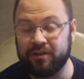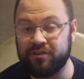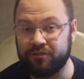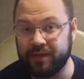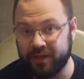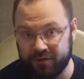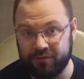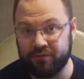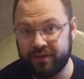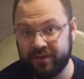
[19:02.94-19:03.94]
to
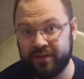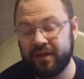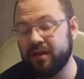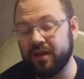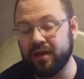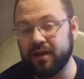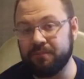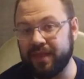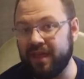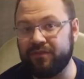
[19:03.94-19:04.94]
you,
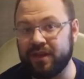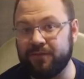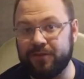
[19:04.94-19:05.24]
even if